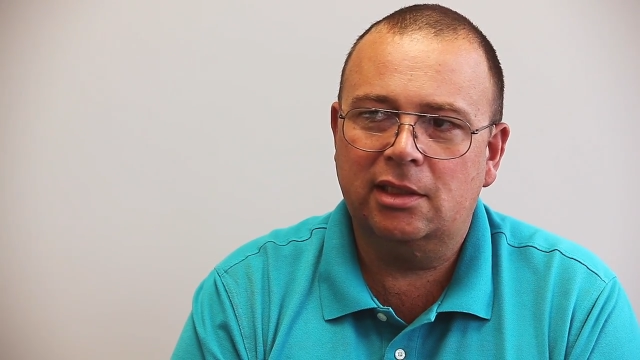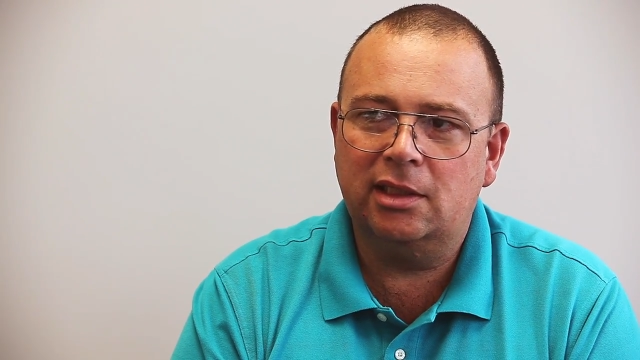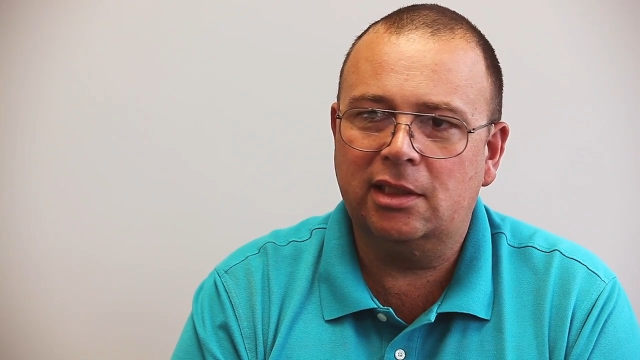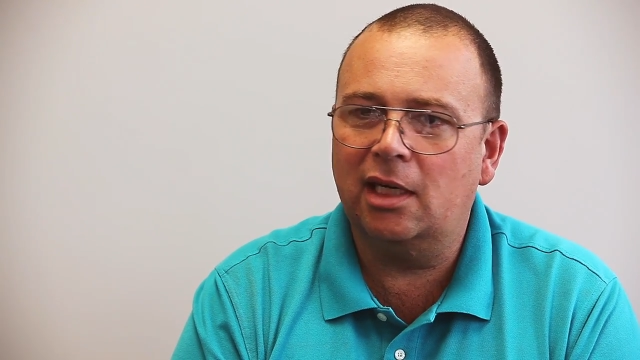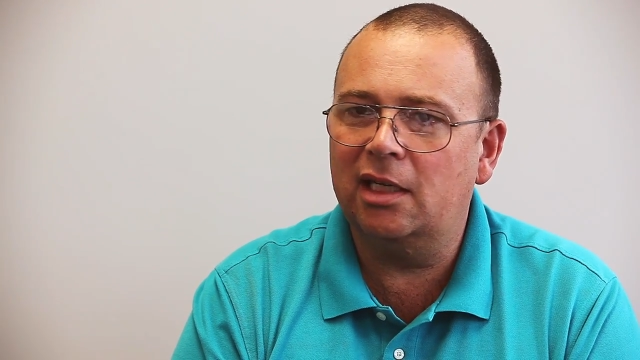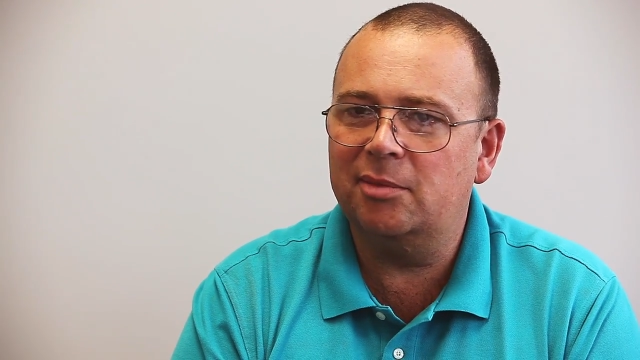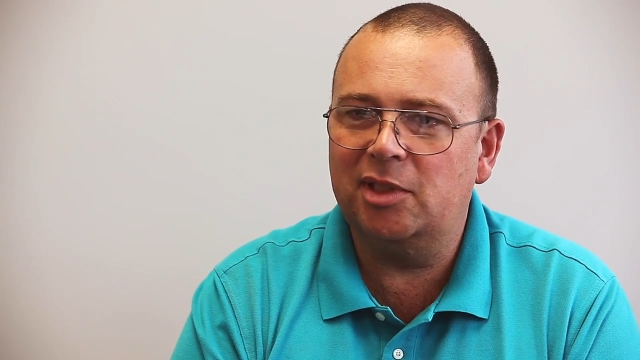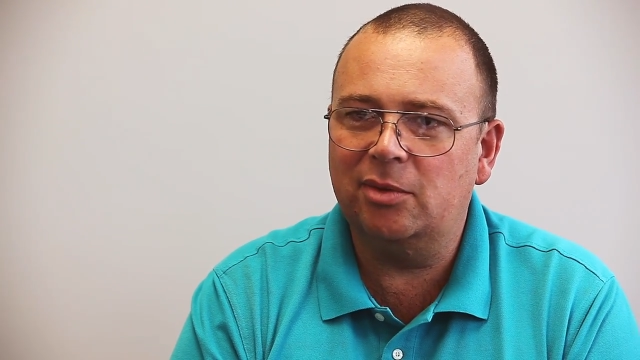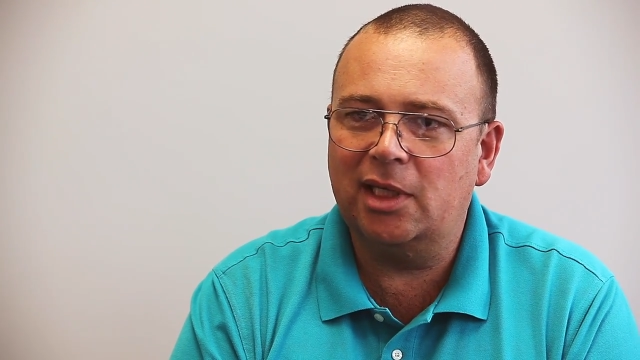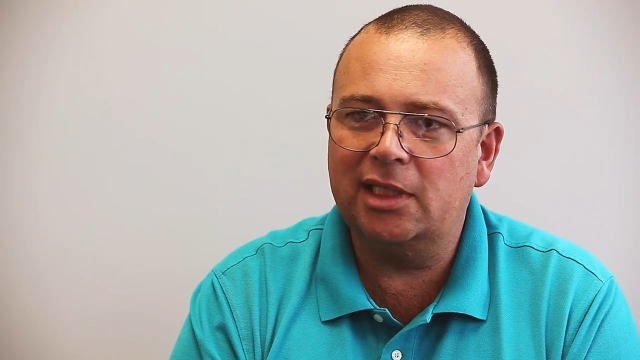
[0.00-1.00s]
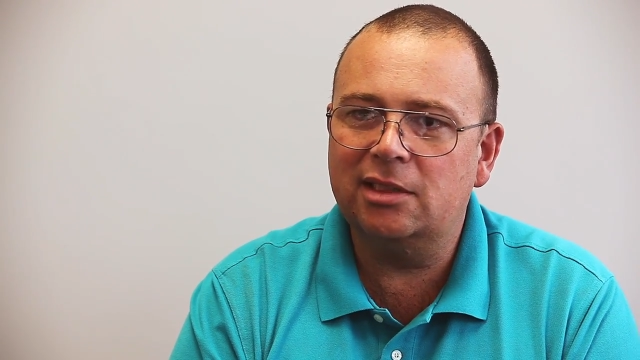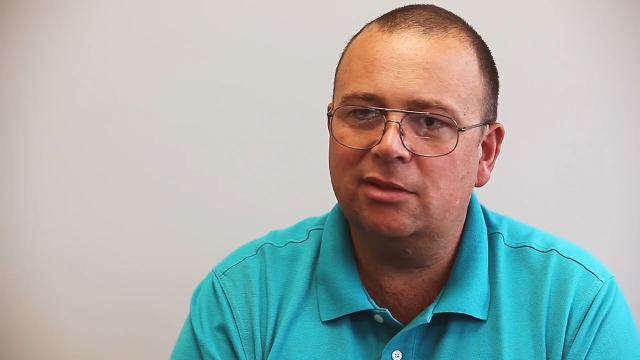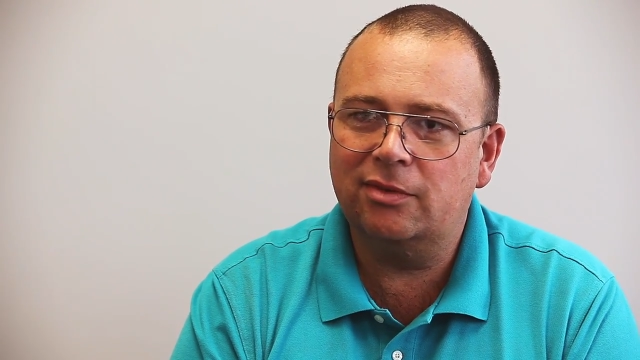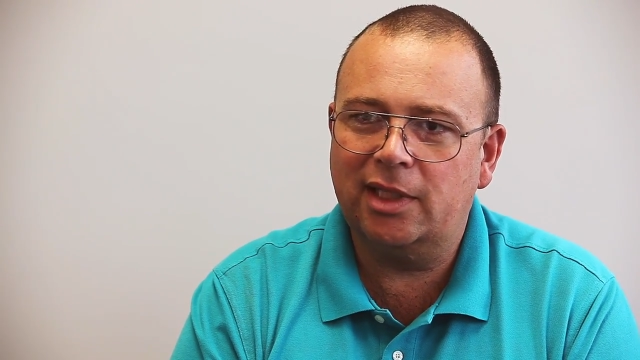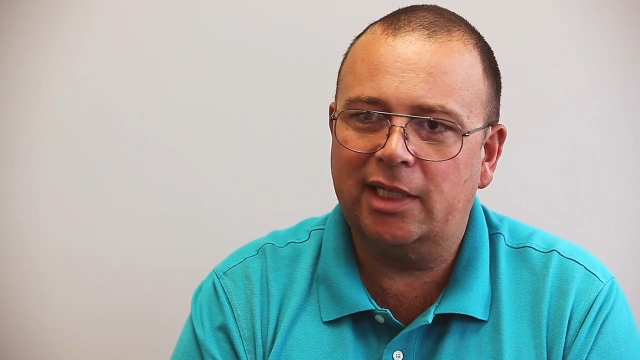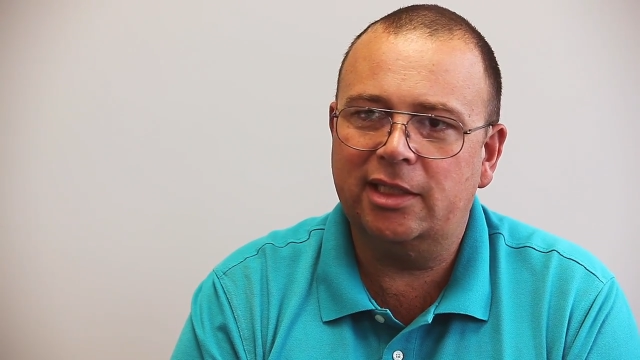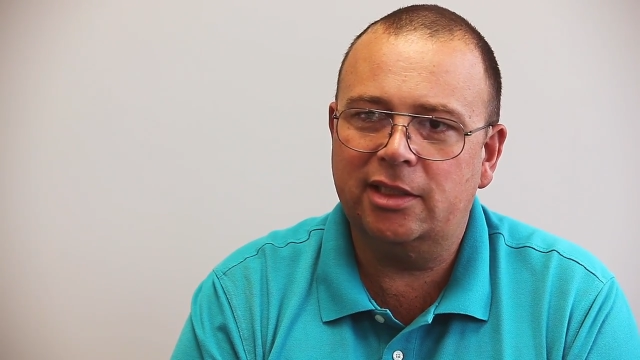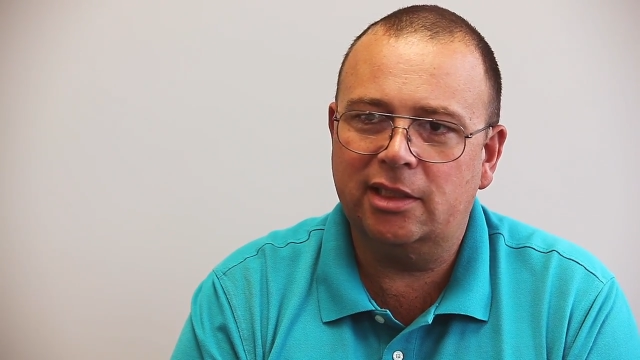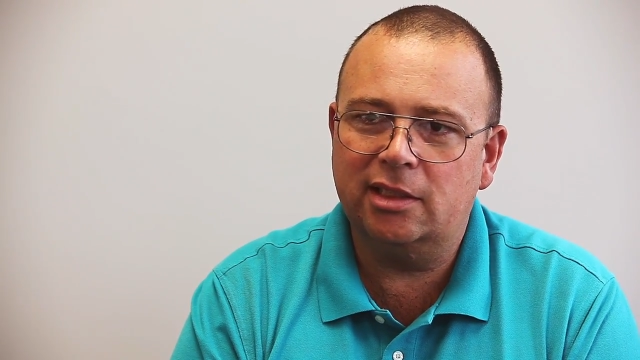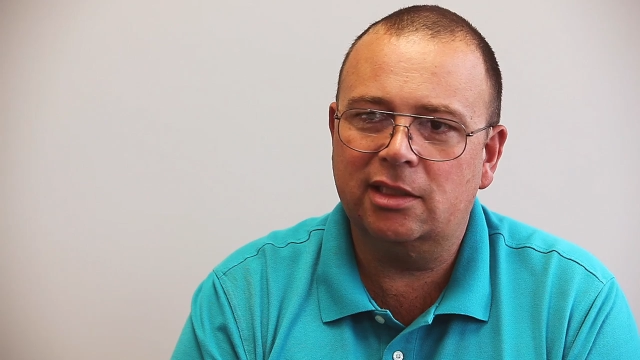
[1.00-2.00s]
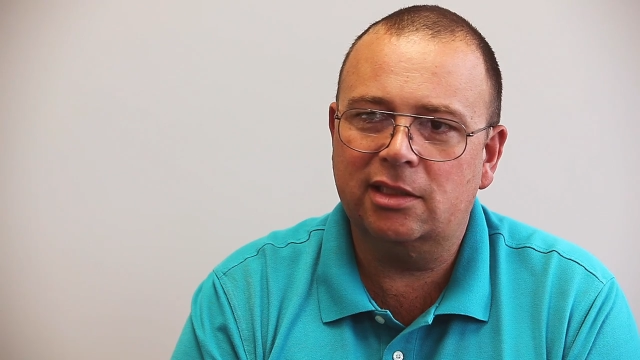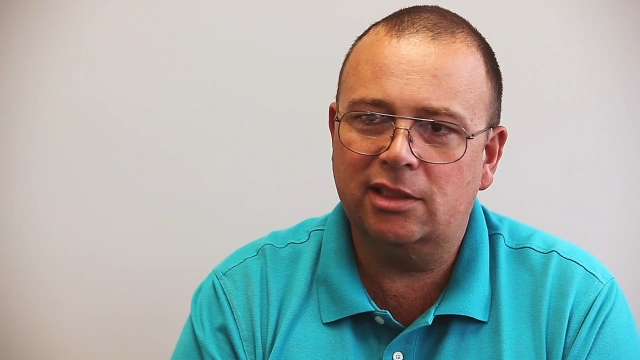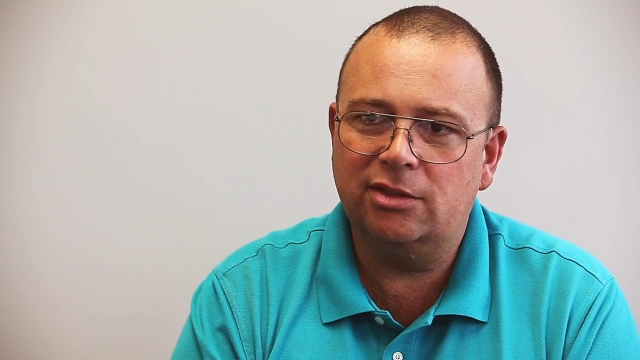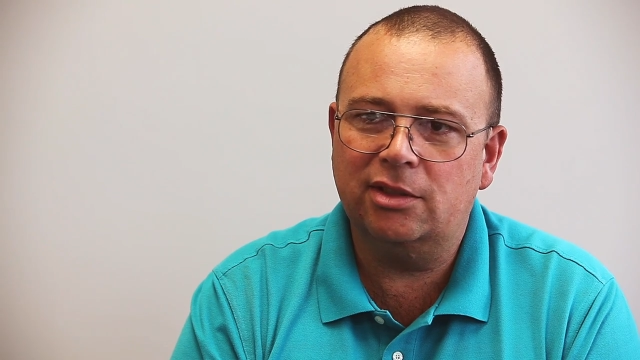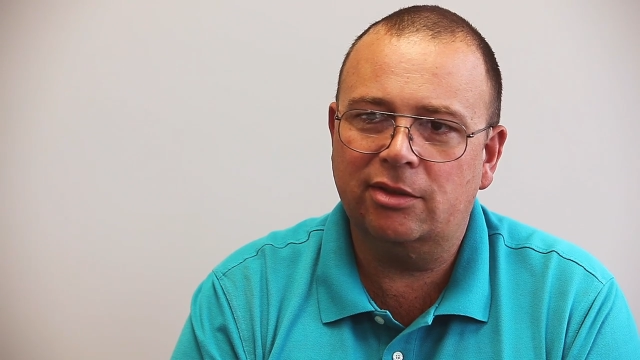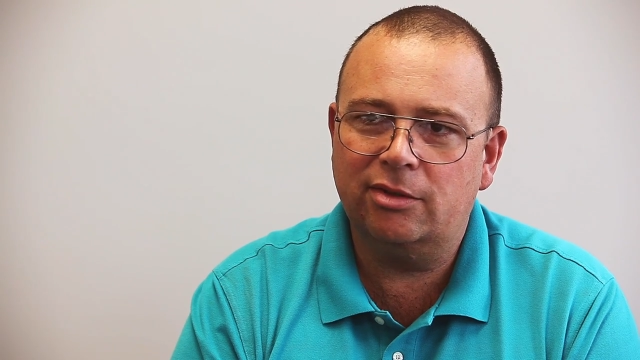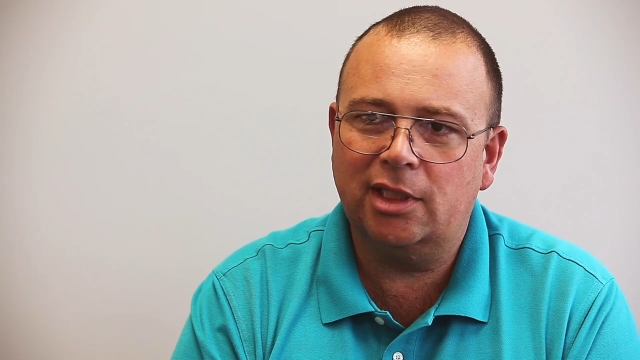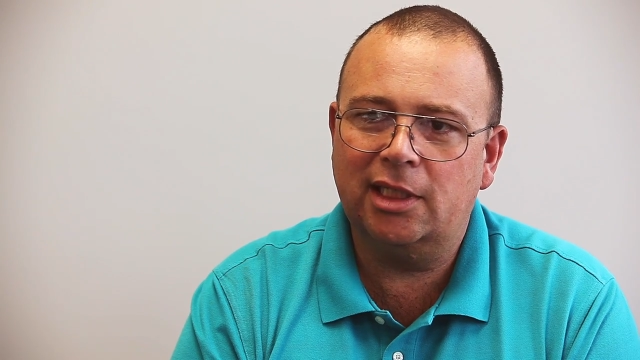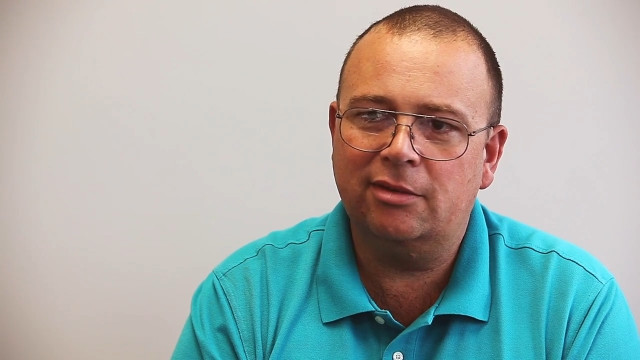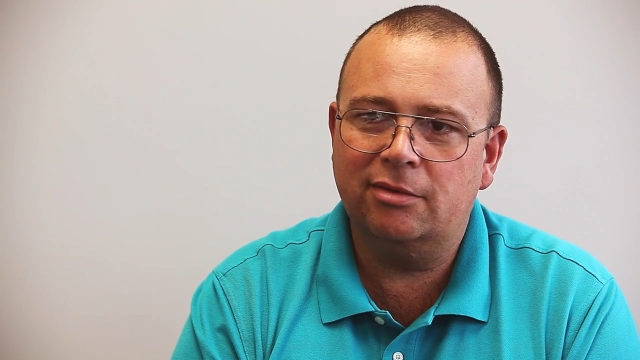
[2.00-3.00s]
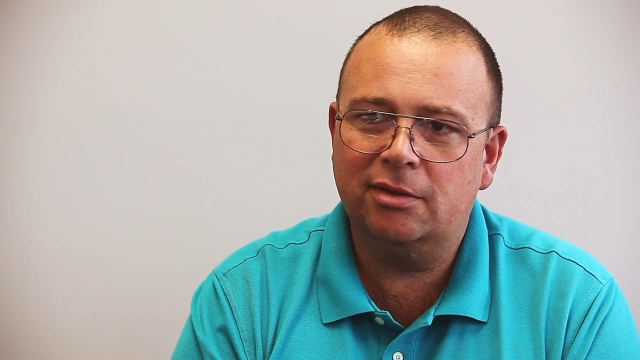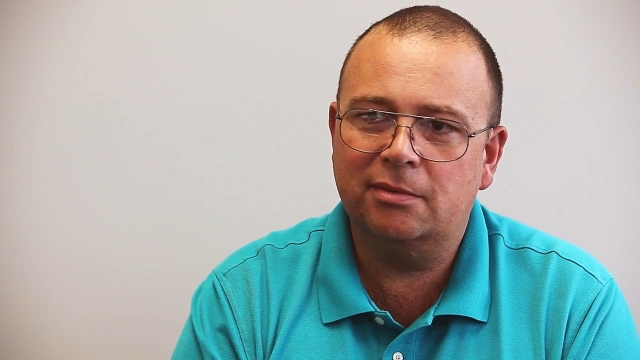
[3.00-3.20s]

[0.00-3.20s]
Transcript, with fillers: economy-wise for that area to continue to thrive.